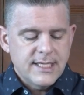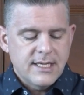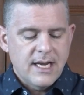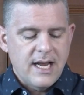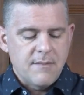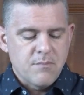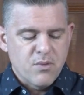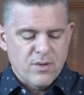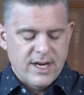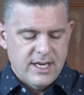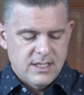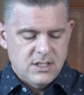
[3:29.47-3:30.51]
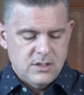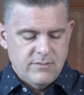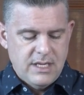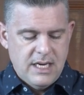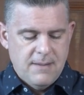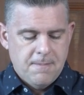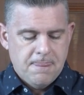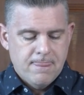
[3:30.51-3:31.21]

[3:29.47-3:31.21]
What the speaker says: it and bring it to me.